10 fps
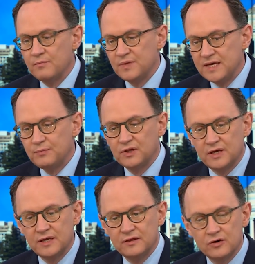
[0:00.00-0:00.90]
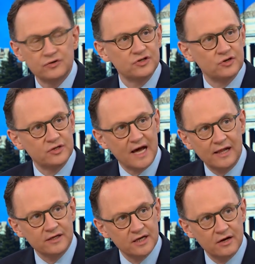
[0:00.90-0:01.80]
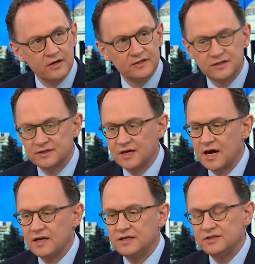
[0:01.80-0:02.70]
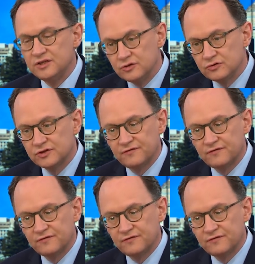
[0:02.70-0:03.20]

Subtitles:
People in those totalitarian societies use